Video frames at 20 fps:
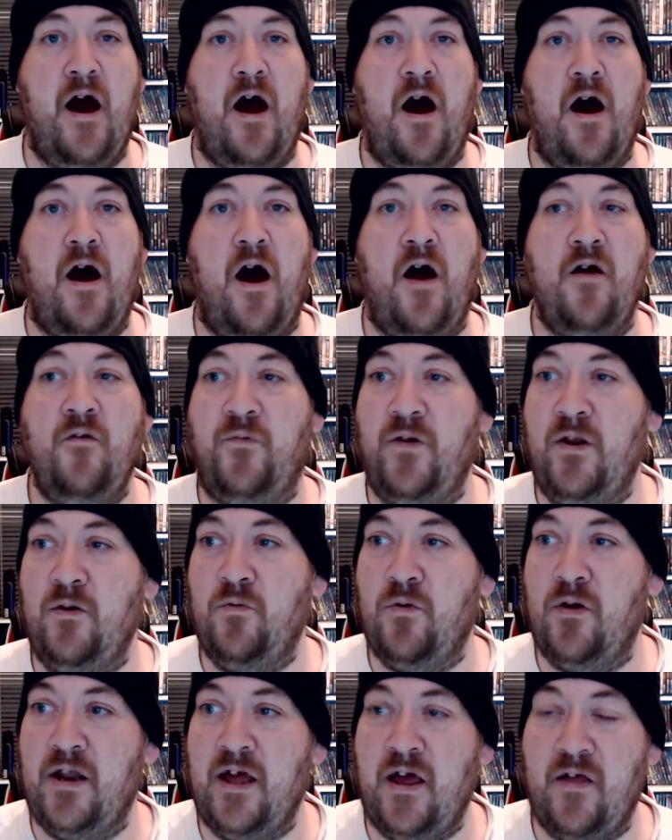Hopefully
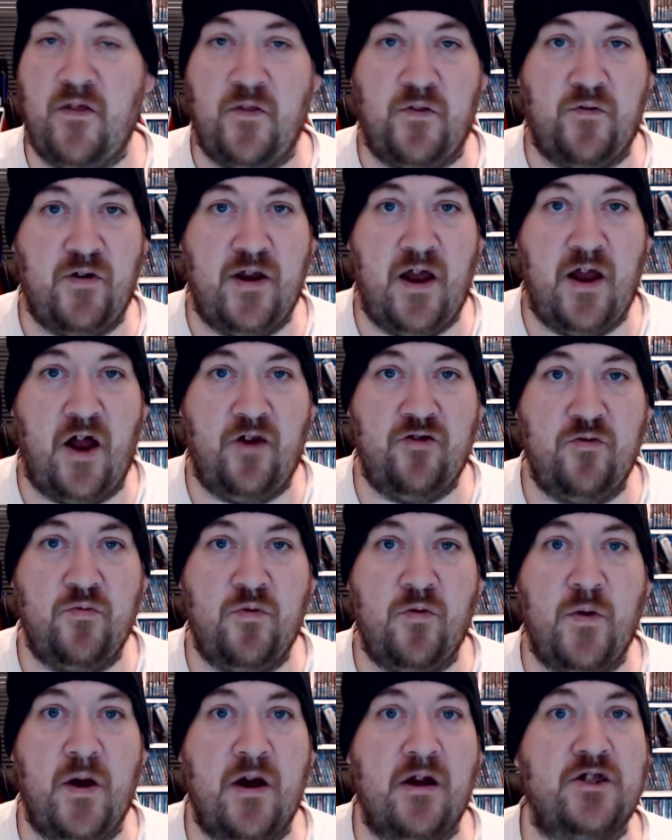we'll hit the three hundred.
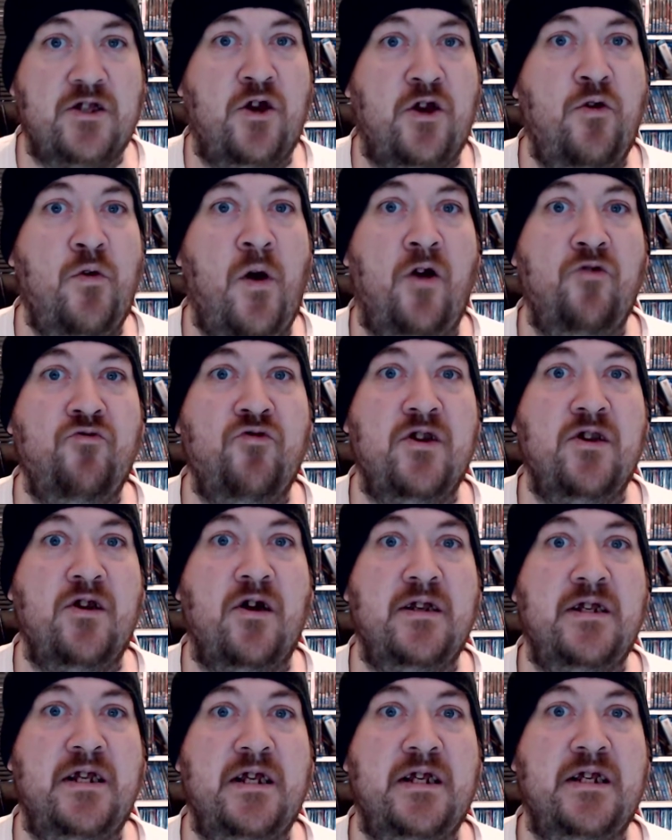We're at two hundred
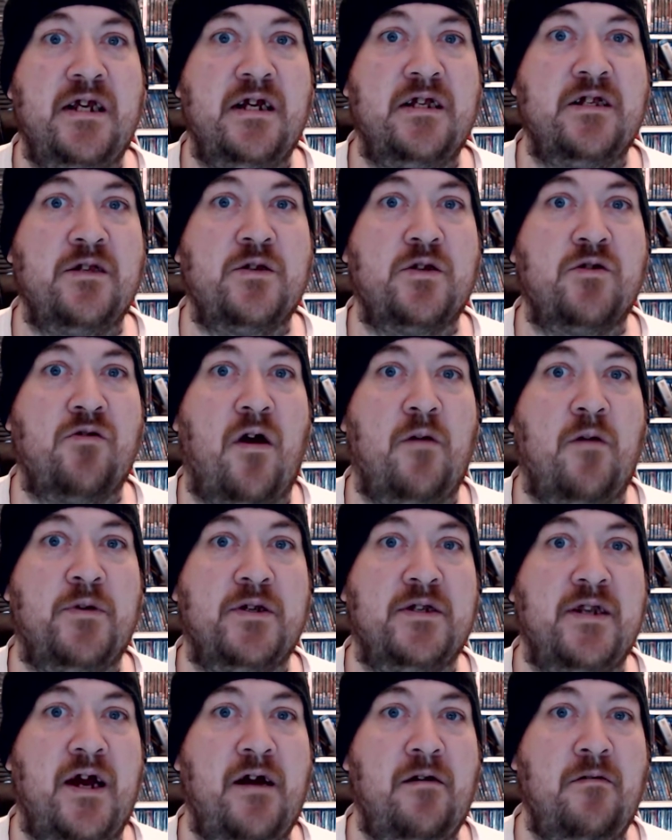ninety-six subscribers
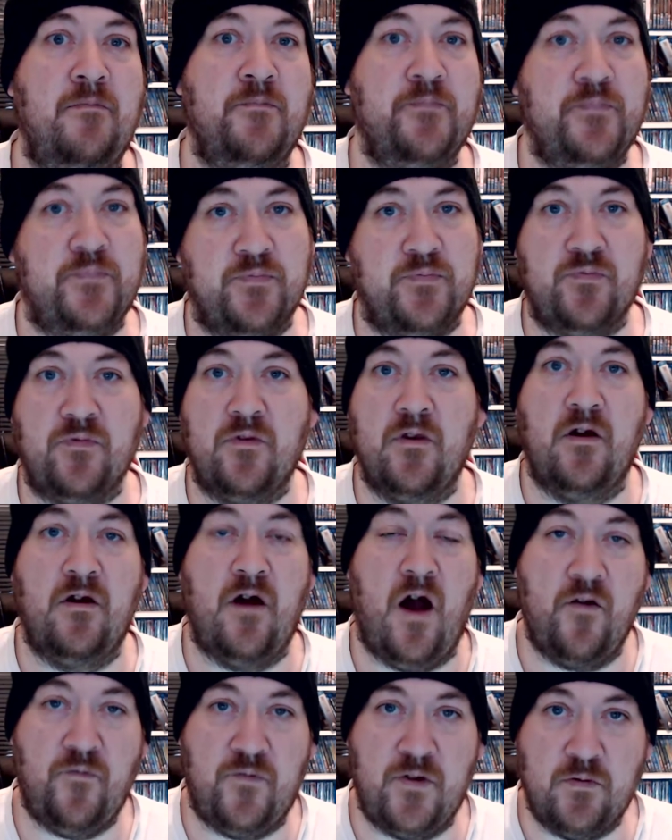now.
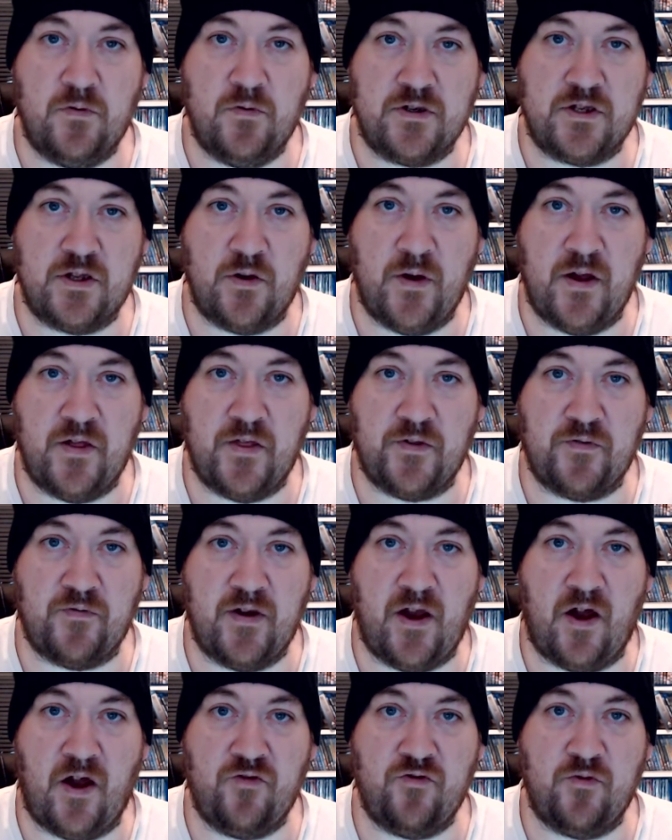Hopefully we'll still hit the three
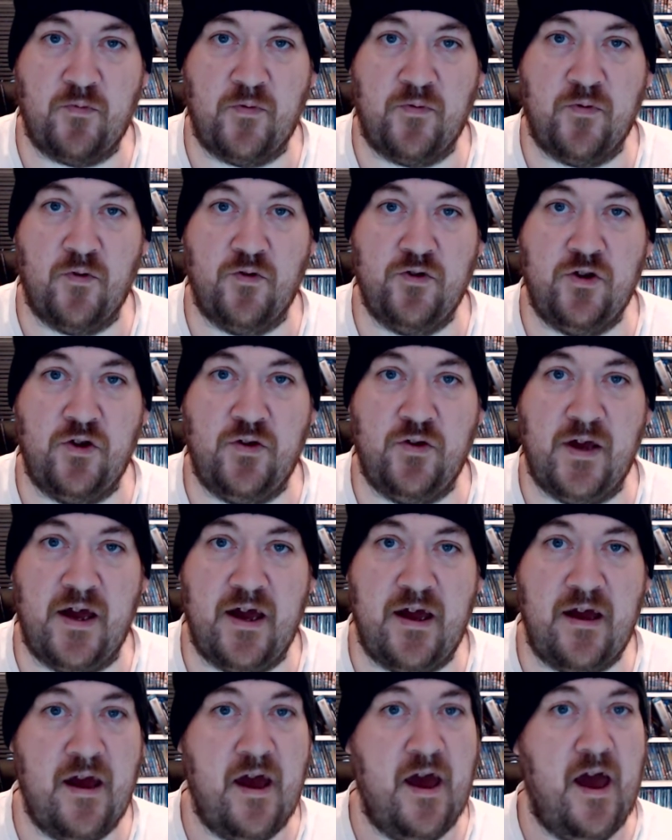hundred before New
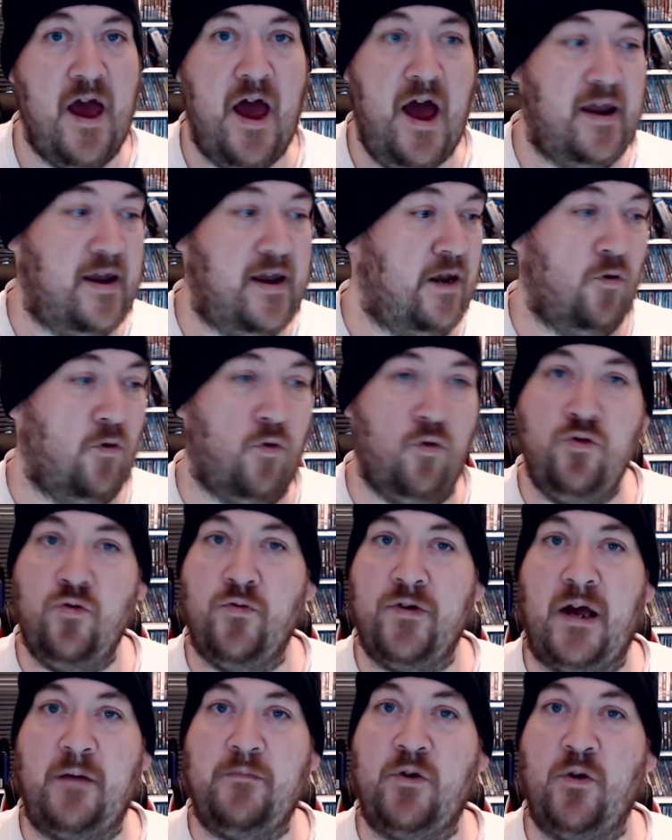Year. And then all your
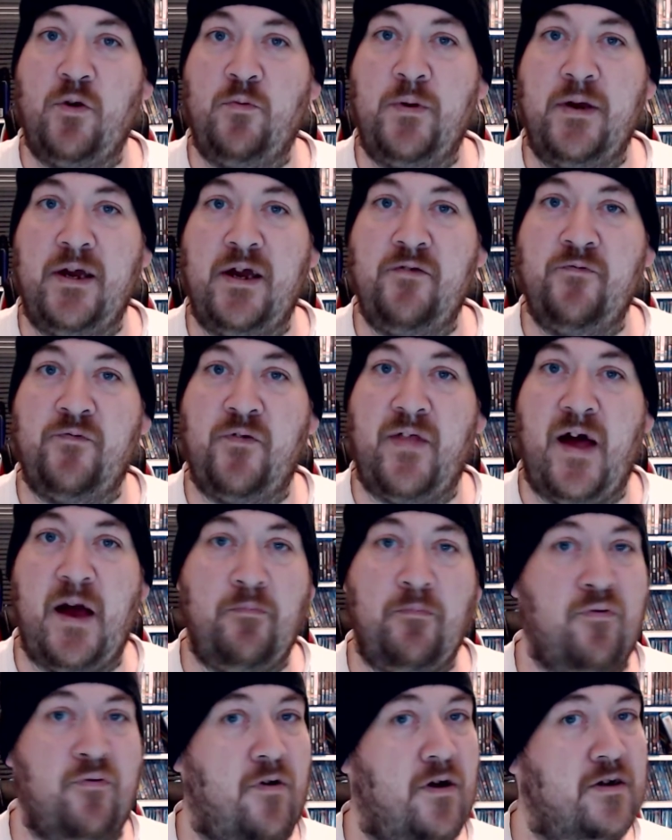names will be in for that
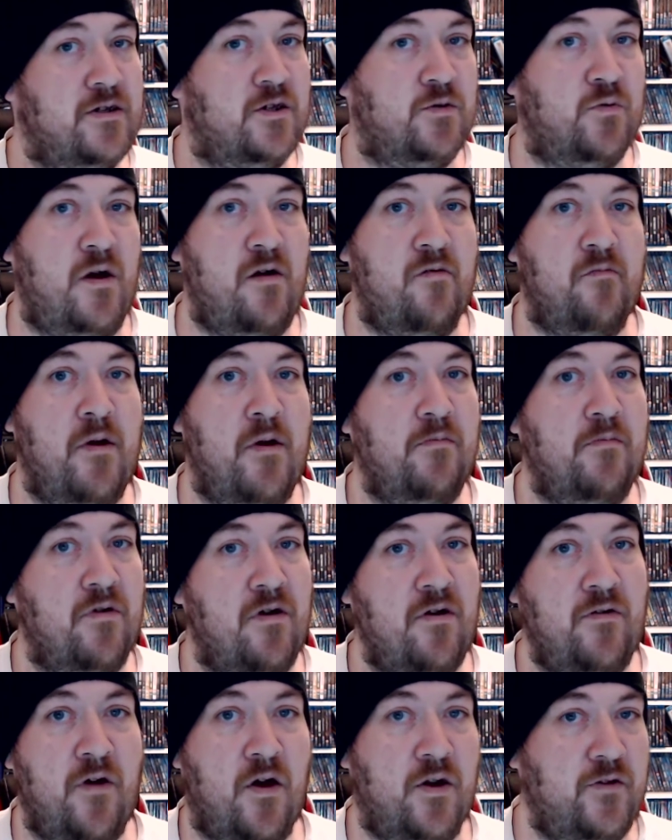prize as well. Remember,
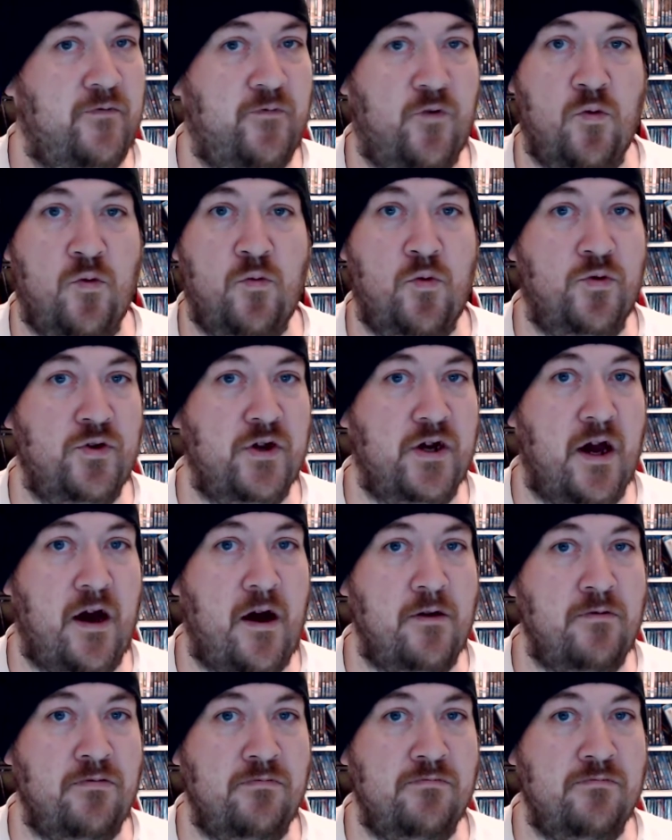only four more to go.